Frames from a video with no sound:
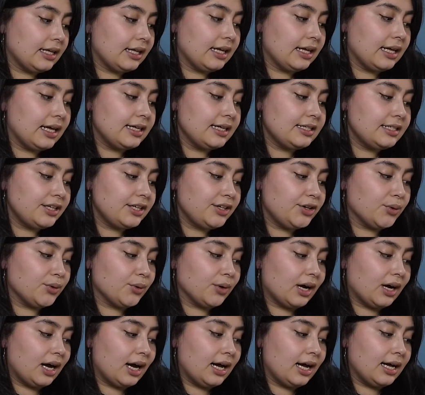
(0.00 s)
Kiss in Your
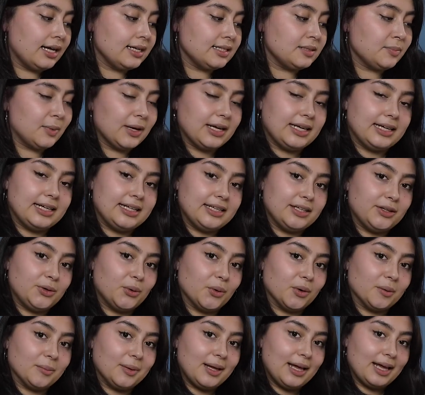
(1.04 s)
Eyes by Edie
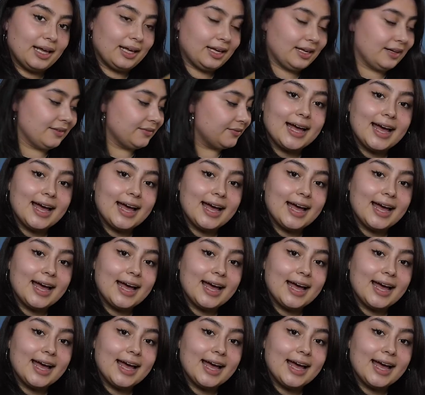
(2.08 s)
Gourmet,